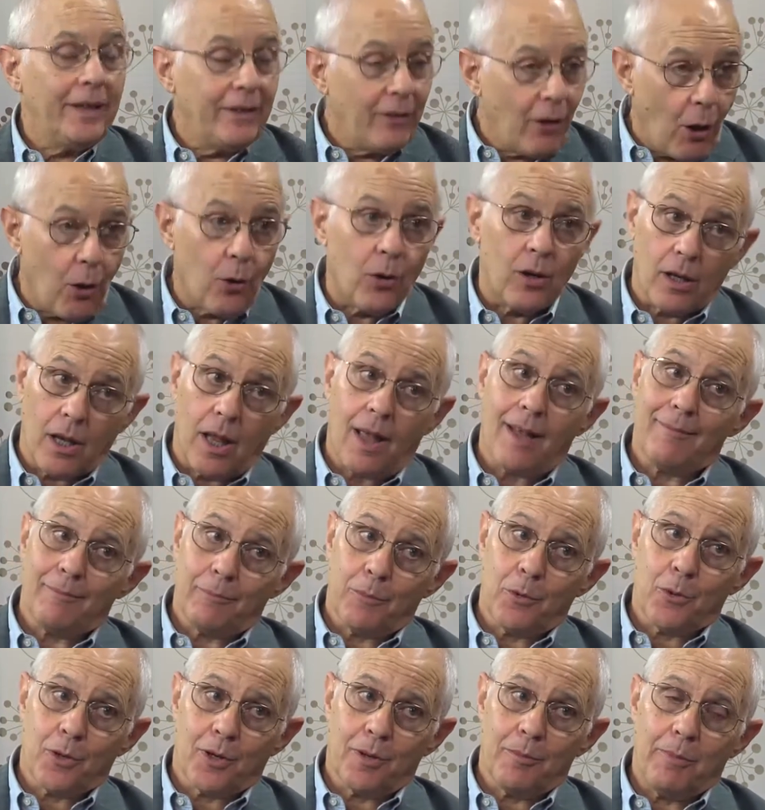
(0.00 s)
we know a lot
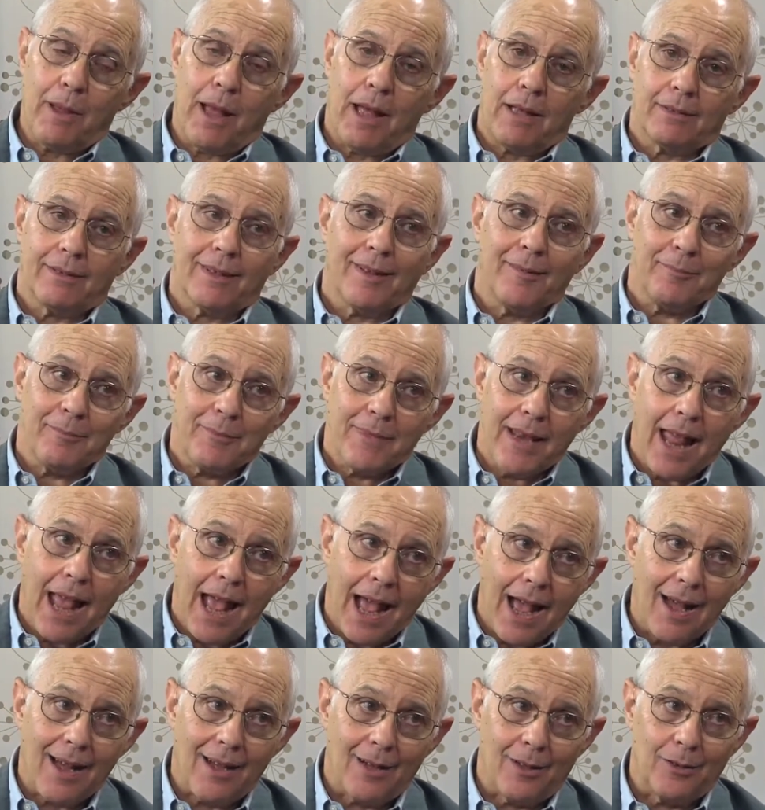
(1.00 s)
more about them
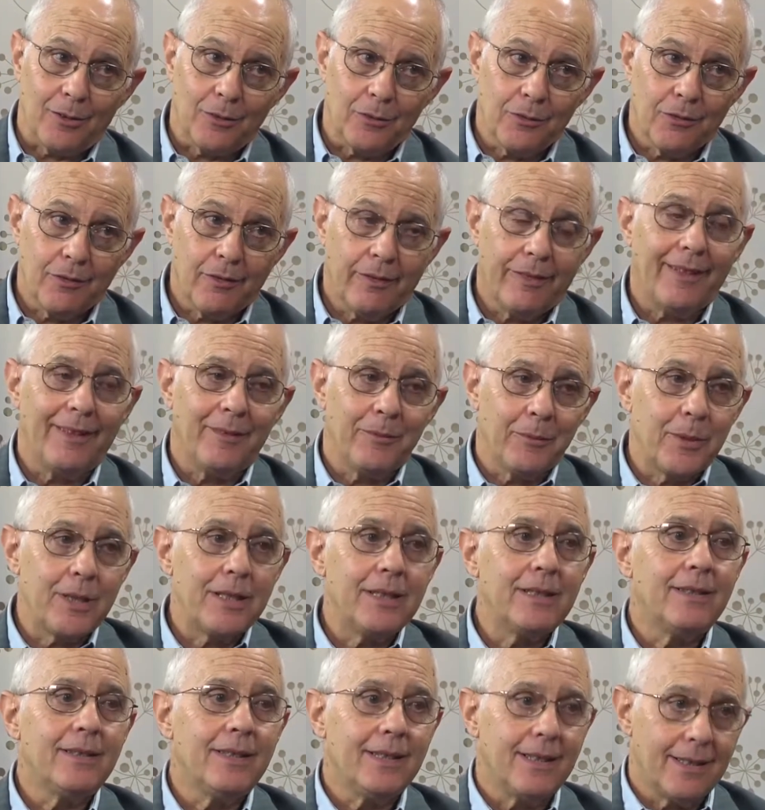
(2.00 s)
now than
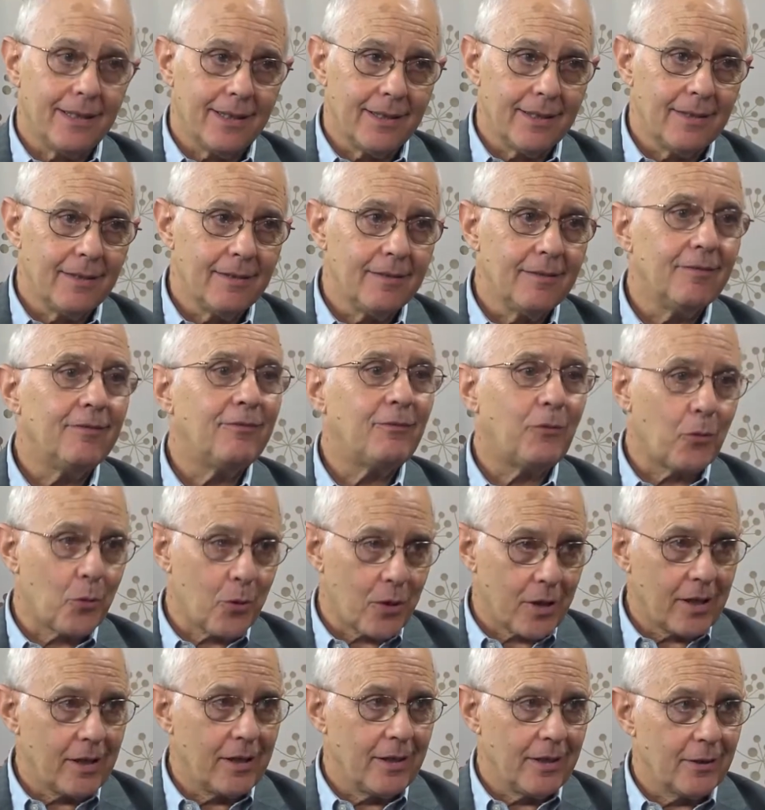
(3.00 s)
we did
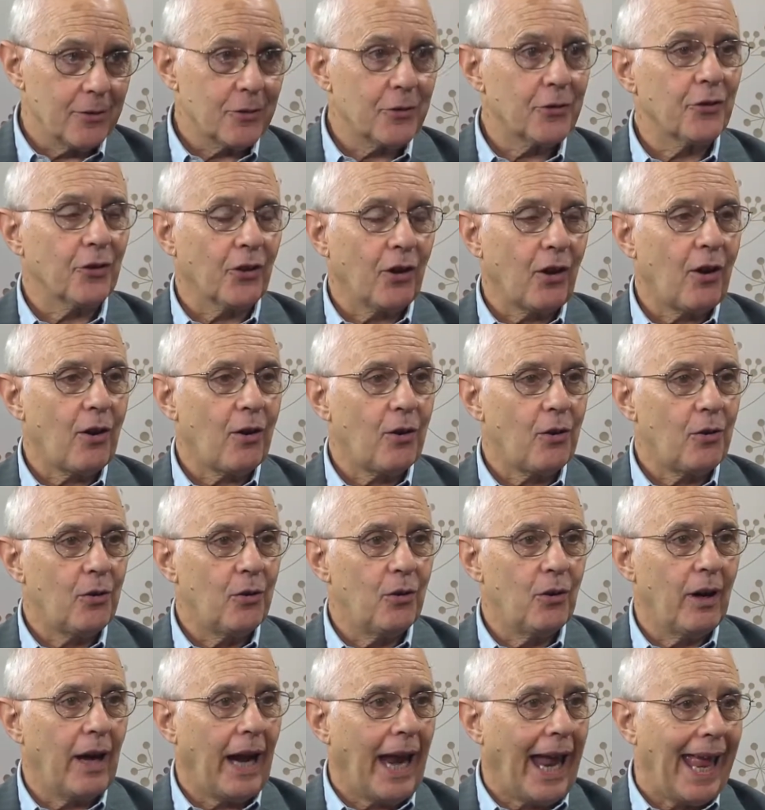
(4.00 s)
40 years
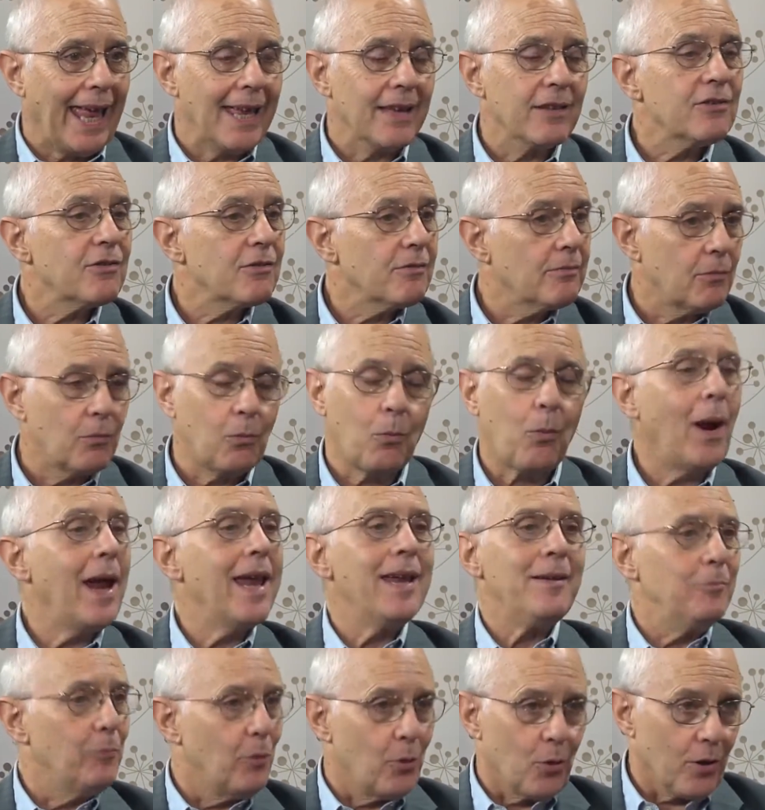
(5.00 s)
ago and
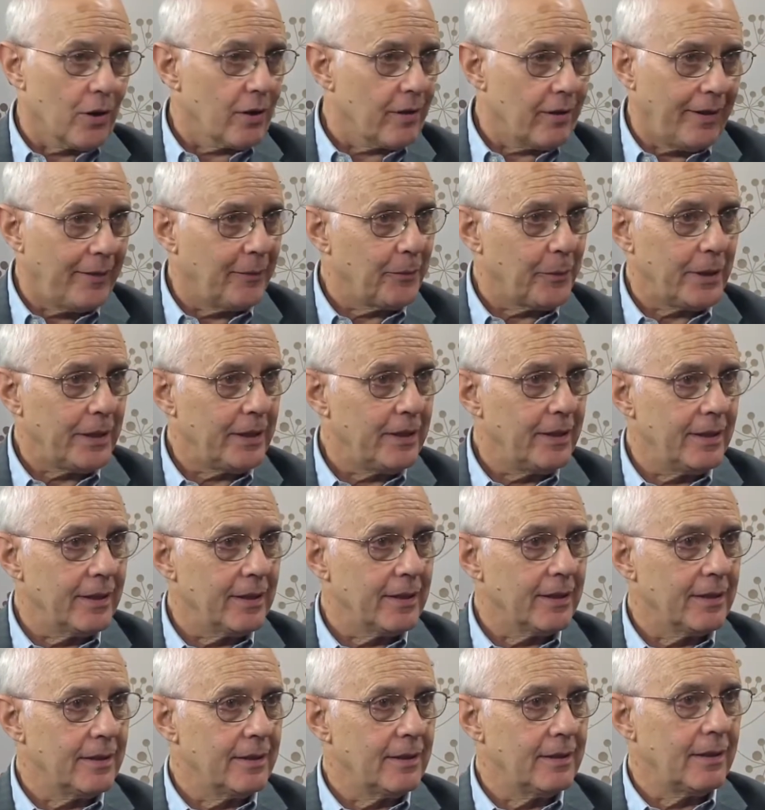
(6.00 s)
way more than we
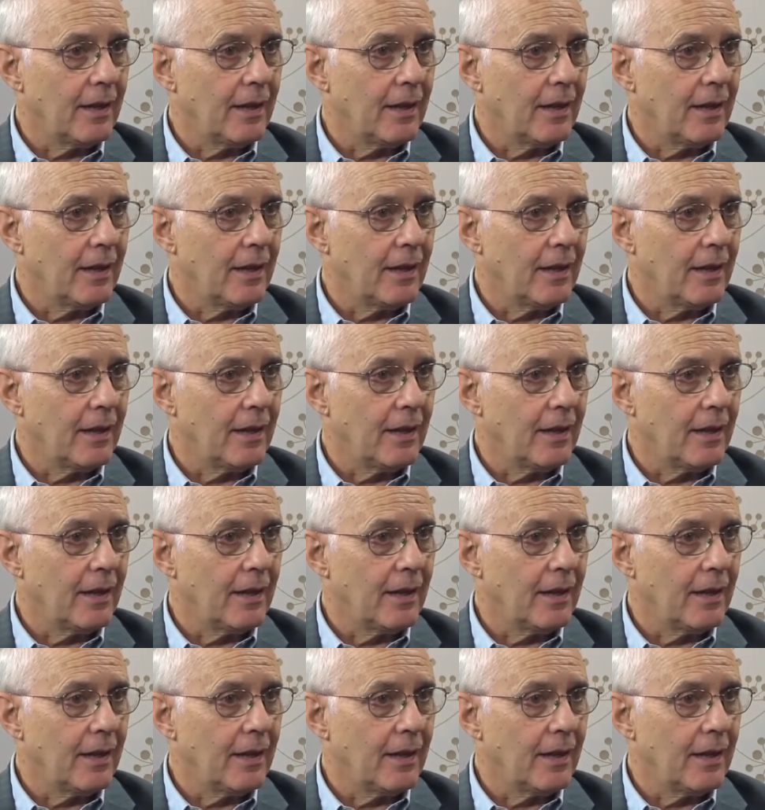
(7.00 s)
did